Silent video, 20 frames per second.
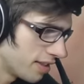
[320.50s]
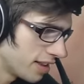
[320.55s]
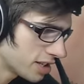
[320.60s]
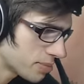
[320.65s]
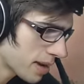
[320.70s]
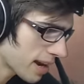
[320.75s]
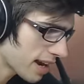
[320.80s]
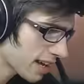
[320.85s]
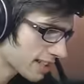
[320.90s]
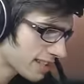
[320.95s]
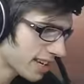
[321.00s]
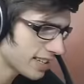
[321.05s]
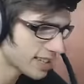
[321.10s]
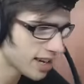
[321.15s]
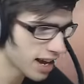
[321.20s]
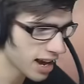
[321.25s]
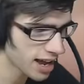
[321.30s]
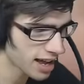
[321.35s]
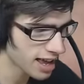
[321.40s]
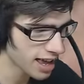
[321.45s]
This Mega
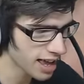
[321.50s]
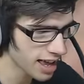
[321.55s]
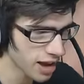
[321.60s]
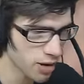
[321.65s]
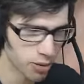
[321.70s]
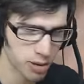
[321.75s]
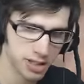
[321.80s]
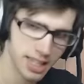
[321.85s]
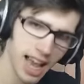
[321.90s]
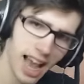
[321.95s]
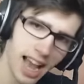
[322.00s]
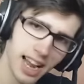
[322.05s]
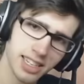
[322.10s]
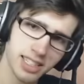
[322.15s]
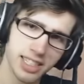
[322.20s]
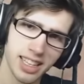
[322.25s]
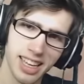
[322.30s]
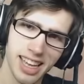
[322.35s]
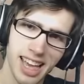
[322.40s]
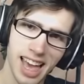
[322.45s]
T-Tar here was
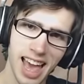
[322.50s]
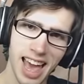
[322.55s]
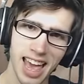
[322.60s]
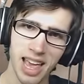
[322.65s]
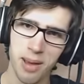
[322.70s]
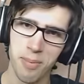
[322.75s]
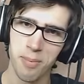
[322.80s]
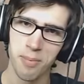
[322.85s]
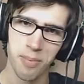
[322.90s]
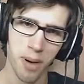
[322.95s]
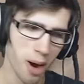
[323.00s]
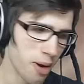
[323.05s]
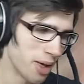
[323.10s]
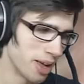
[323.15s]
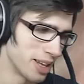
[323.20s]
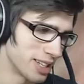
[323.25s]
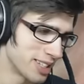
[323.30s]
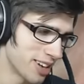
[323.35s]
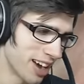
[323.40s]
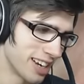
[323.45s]
actually a
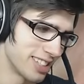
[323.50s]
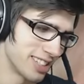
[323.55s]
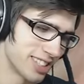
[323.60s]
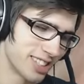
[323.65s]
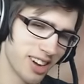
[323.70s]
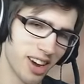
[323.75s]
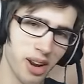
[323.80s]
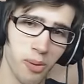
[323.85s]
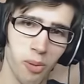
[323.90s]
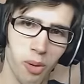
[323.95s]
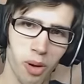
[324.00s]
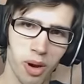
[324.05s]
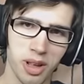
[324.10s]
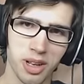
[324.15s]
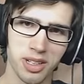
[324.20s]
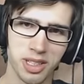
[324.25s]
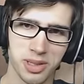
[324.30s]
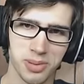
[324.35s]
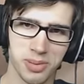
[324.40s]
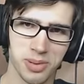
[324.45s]
bonus I just kind of
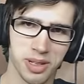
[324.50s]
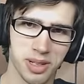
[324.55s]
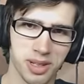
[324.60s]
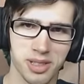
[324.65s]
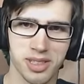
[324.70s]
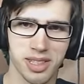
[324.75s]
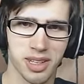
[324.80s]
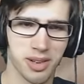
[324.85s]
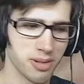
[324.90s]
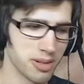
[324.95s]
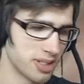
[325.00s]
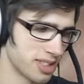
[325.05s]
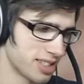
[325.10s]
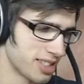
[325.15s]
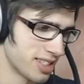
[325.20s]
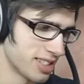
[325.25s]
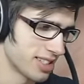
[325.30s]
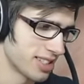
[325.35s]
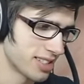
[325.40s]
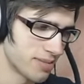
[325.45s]
wanted, just because it was
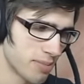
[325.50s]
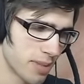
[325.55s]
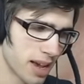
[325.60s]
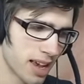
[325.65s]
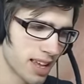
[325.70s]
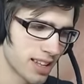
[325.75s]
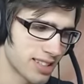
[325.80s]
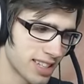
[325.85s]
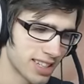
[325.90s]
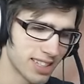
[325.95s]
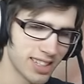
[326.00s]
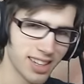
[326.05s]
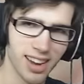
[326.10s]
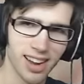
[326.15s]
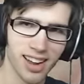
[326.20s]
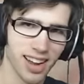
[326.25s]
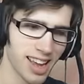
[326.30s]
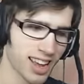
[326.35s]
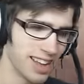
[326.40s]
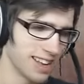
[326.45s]
just Mega T-Tar